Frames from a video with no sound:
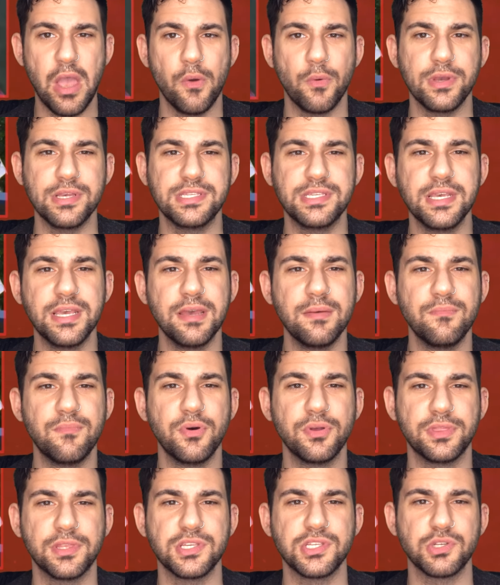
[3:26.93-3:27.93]
We see him
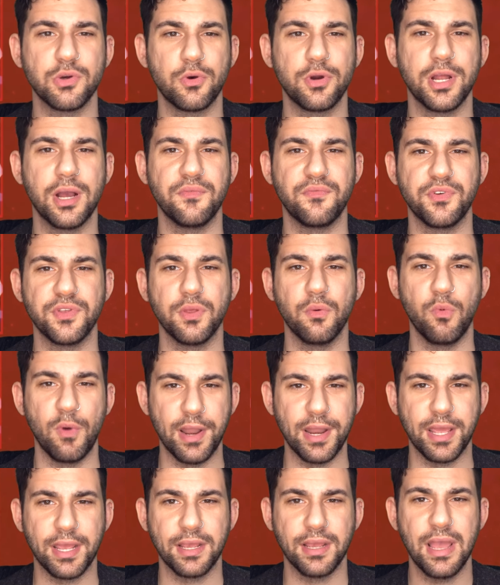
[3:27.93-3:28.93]
put the sword up for the
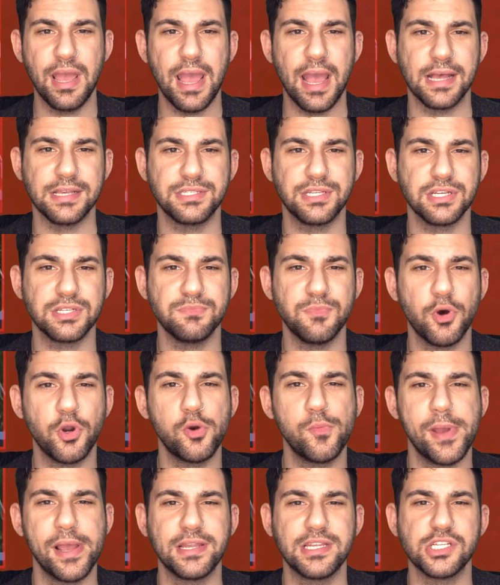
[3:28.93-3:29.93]
winning, as does
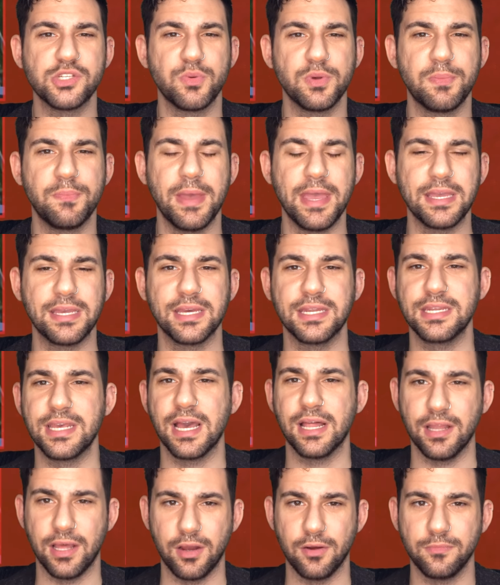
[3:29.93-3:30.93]
Motor Mantis with pink and
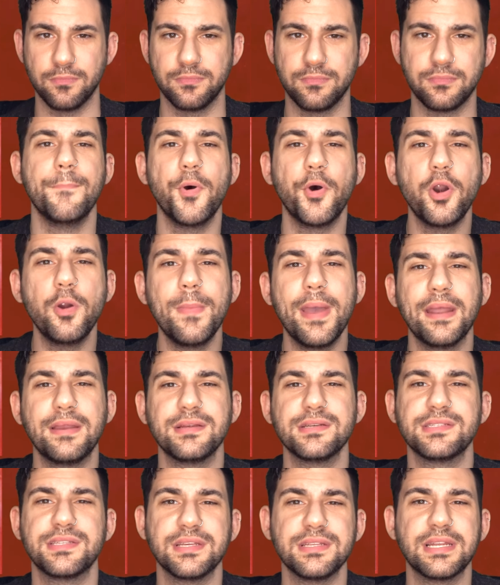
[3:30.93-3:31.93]
yellow. Motor
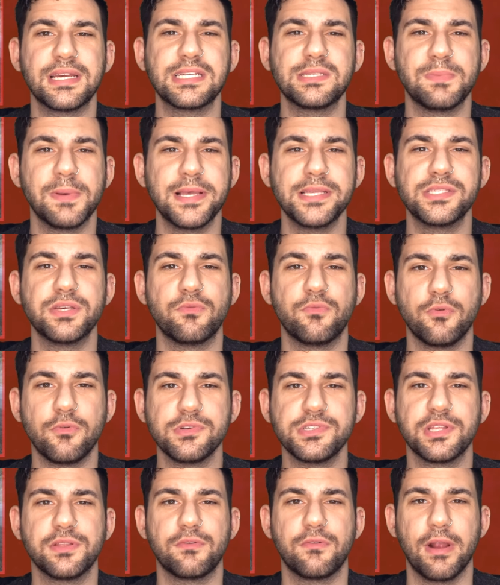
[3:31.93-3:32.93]
Mantis then explains the
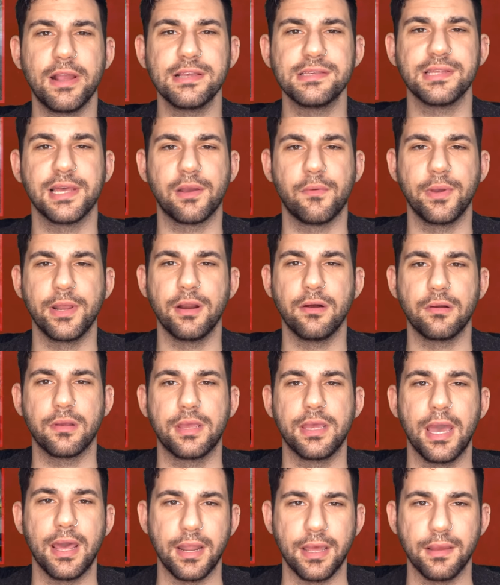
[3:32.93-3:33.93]
rules of the race like we don't
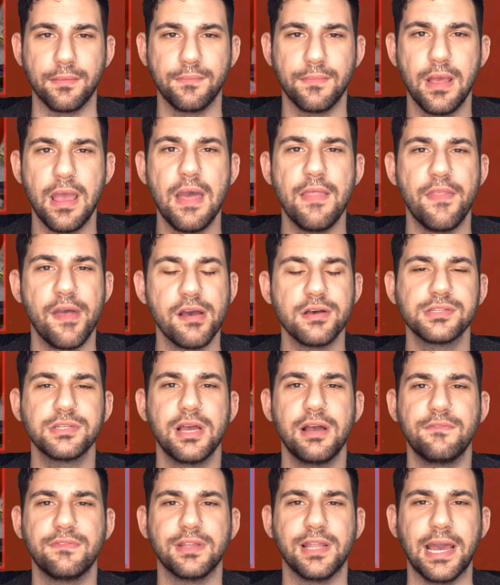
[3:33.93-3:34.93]
get it. They also
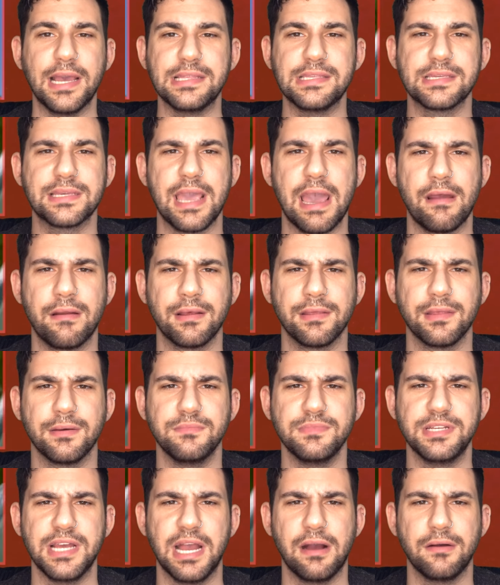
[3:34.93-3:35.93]
have lights counting
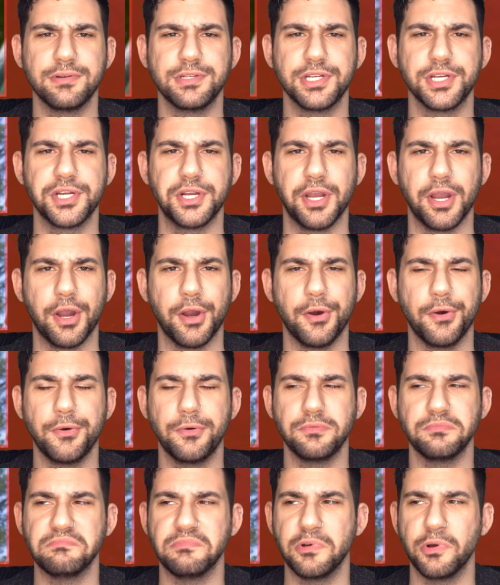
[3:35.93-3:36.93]
them down to
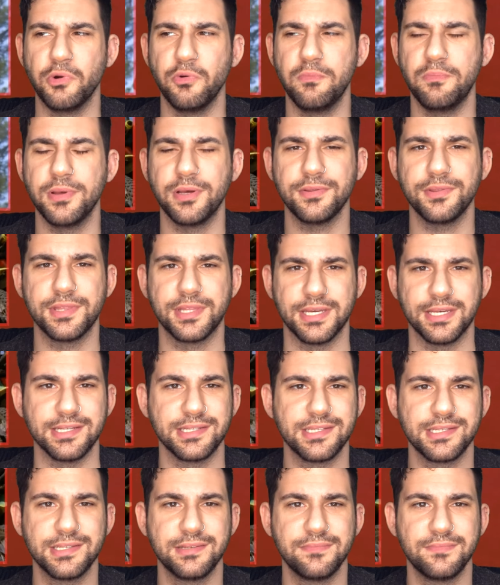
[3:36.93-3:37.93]
go. Who built
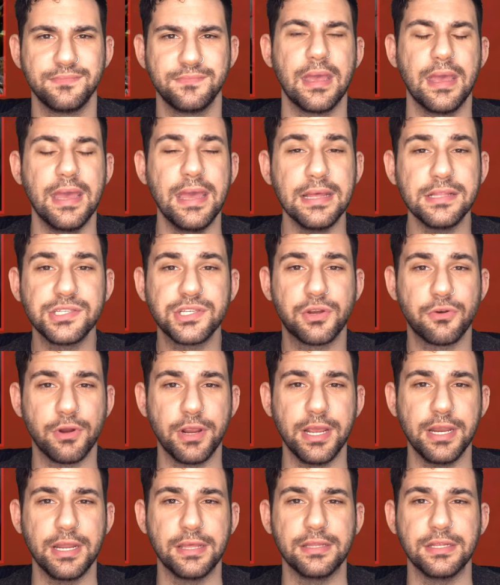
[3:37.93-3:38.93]
this? It hits
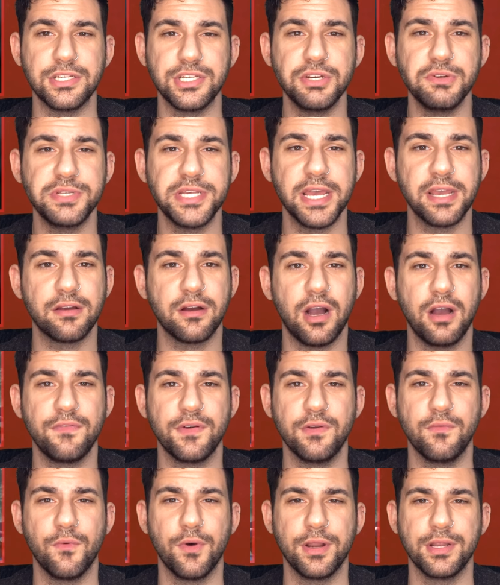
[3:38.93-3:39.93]
green and the two take off
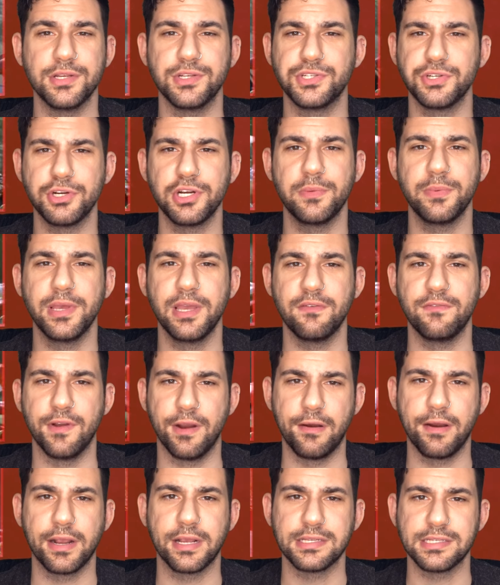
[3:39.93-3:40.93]
in what is sure to be a
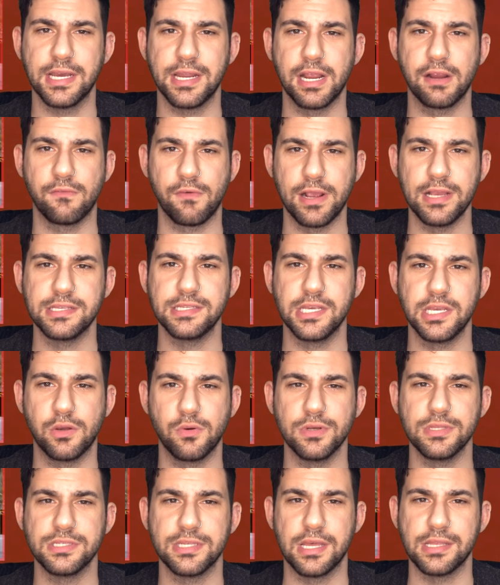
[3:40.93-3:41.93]
very exciting race
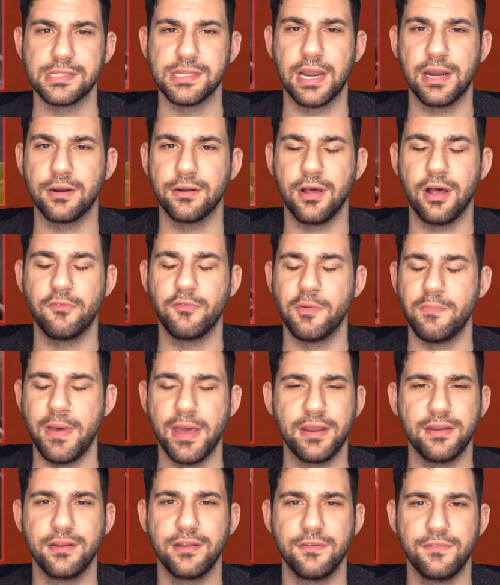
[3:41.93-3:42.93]
sequence that's not at all
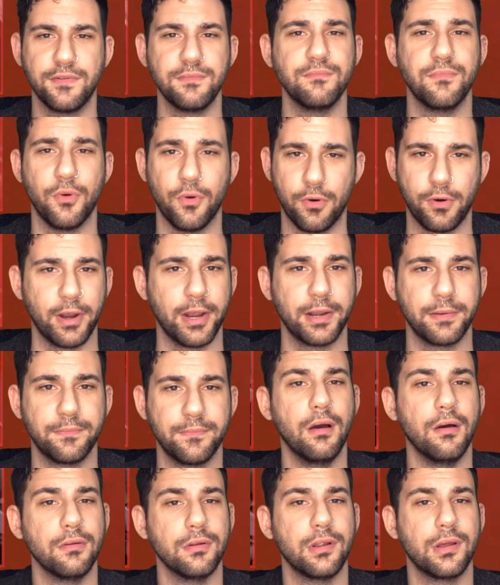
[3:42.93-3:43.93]
repetitive and boring.
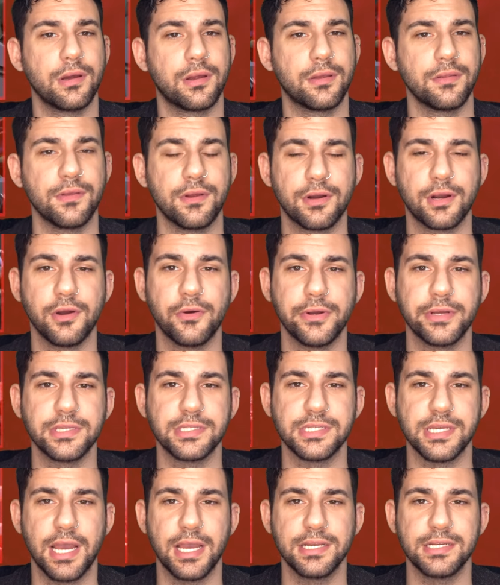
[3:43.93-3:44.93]
Oh look, they're going
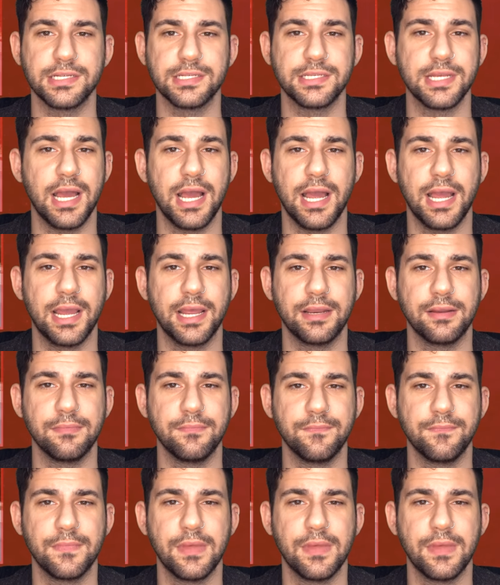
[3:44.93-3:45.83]
side to side.